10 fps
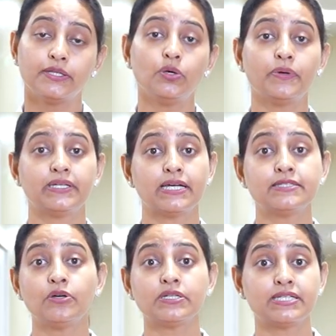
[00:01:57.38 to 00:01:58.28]
Though it does
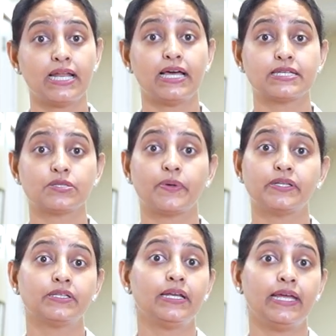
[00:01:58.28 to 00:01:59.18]
not tell us
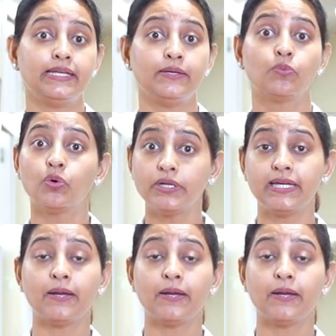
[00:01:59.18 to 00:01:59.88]
whether the lady would